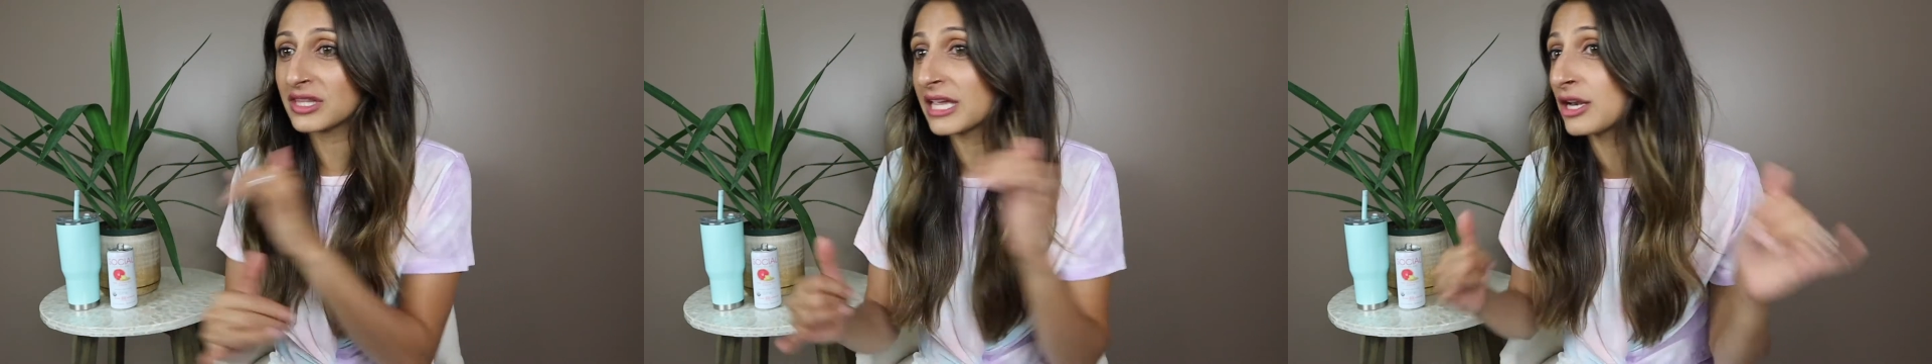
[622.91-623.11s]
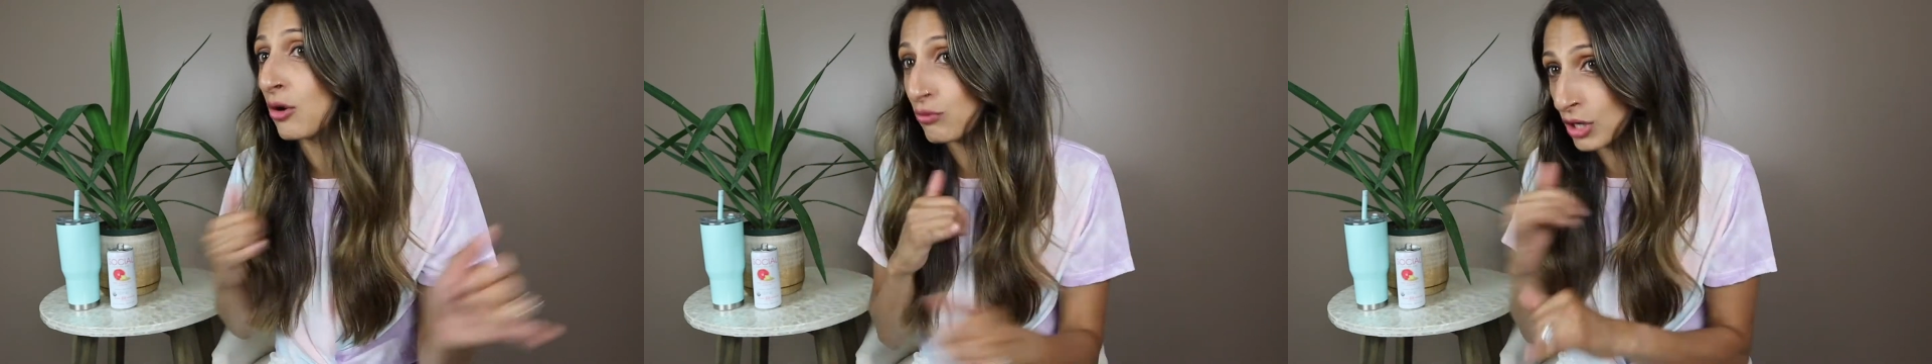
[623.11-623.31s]

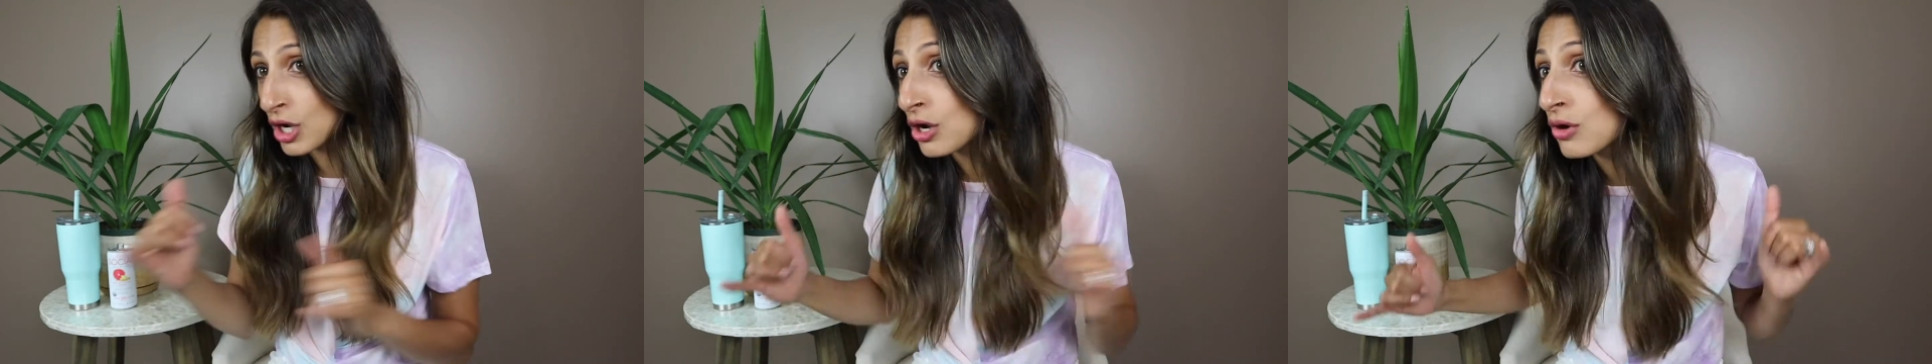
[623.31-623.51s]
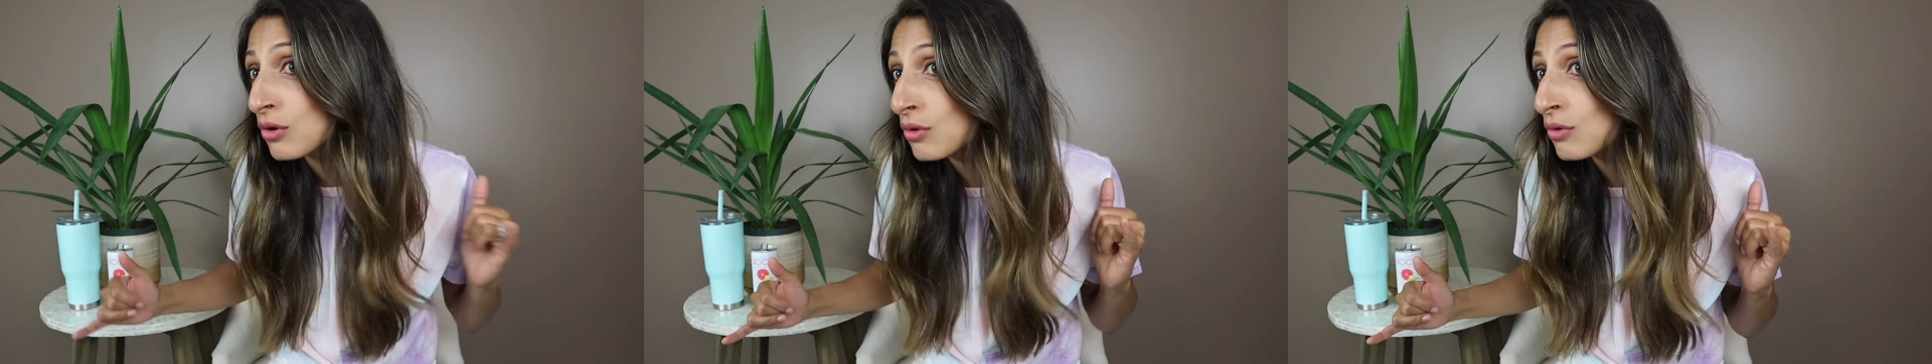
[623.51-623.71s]
they don't
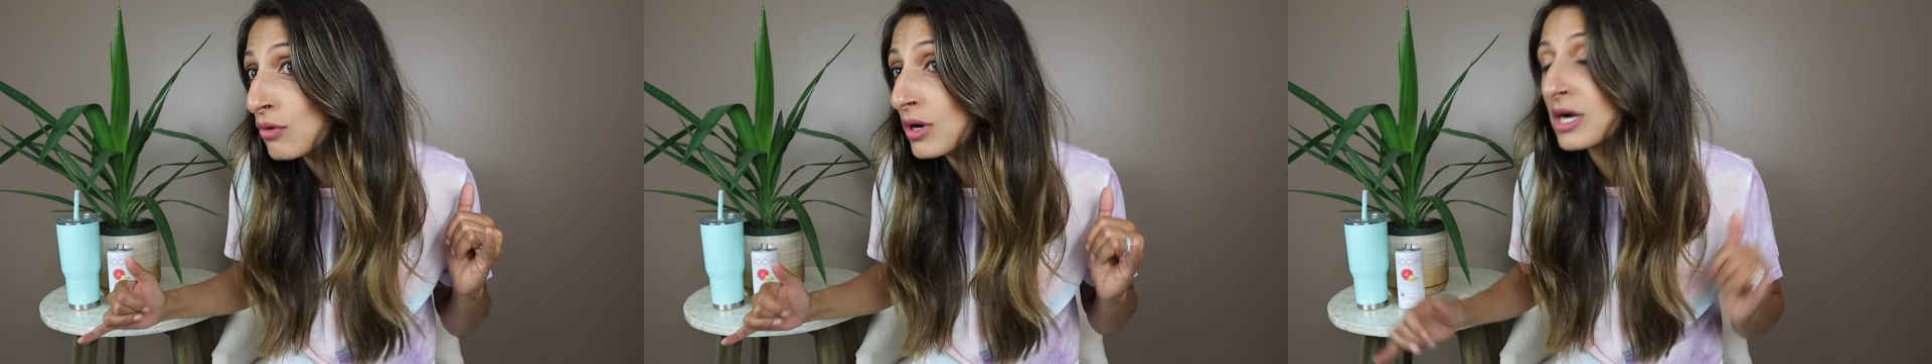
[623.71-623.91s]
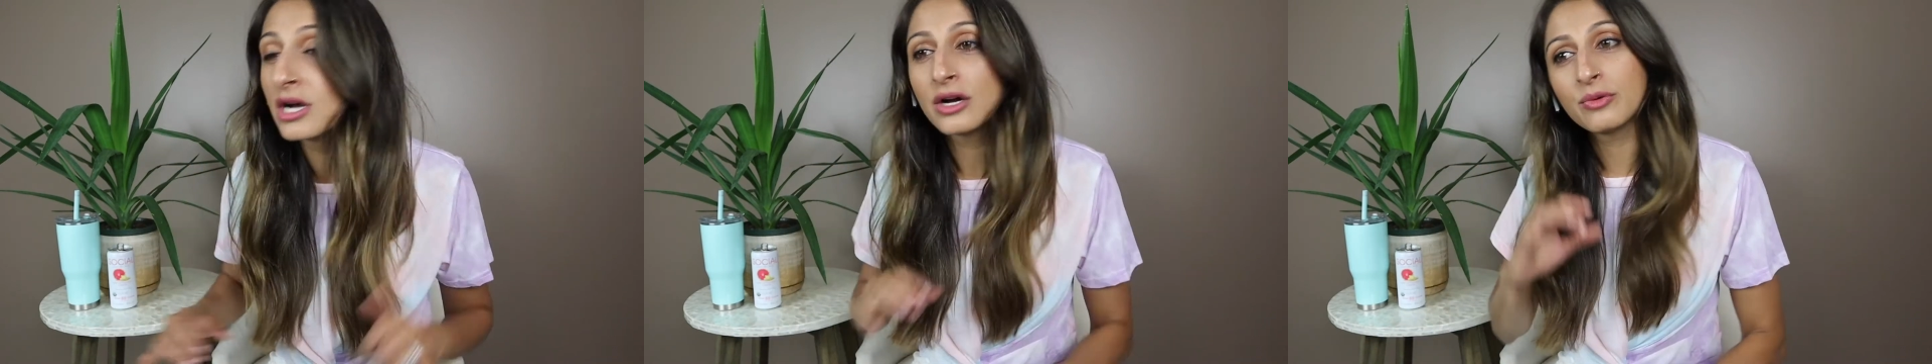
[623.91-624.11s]
know
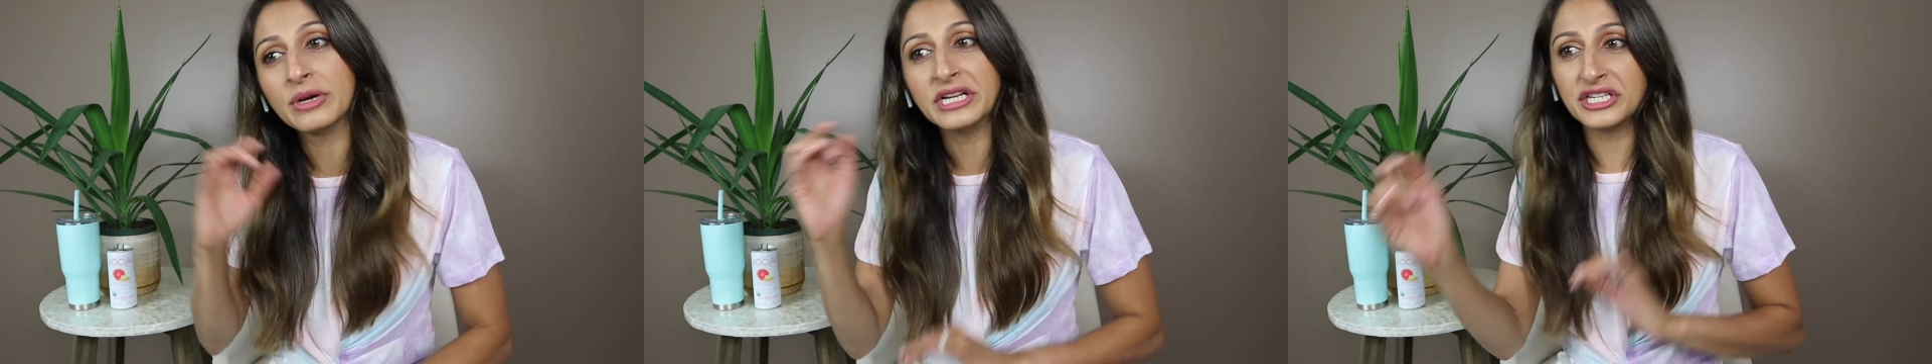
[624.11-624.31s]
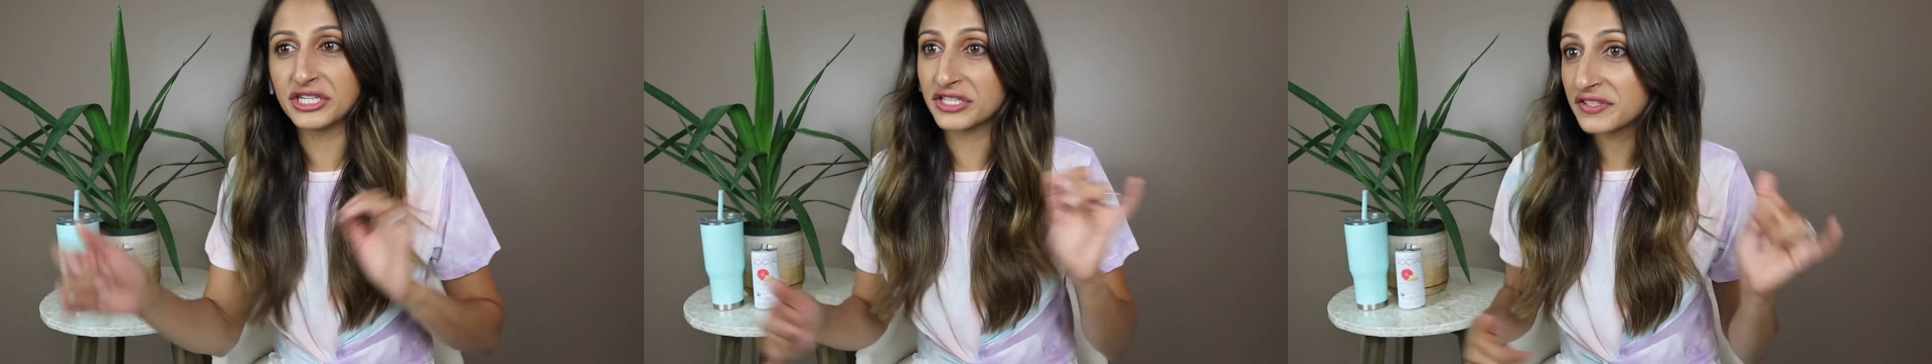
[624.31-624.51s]

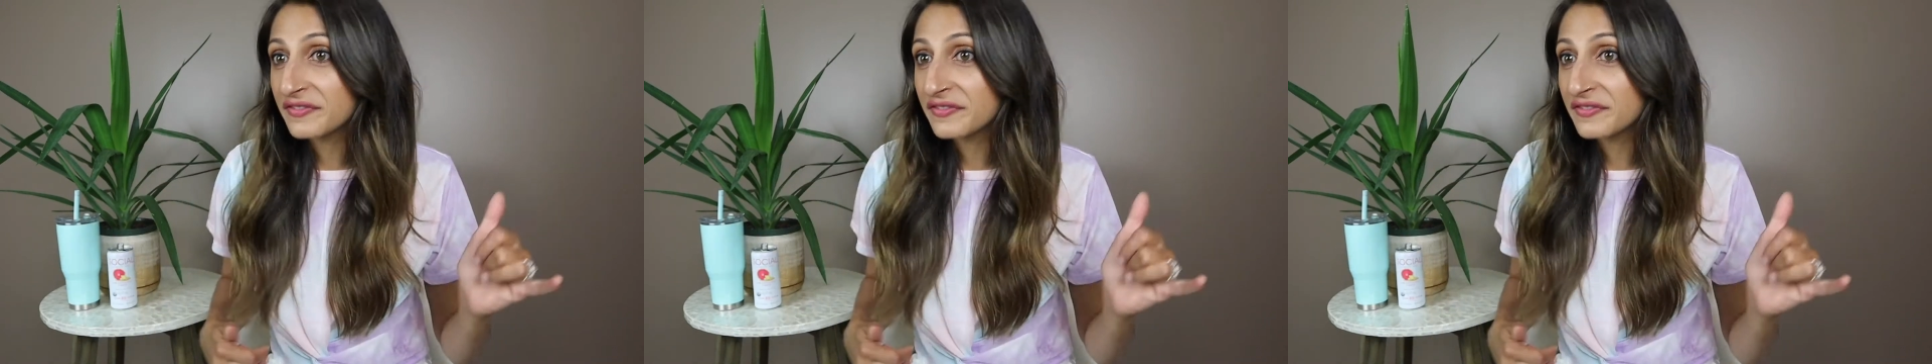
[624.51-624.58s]
which yeah.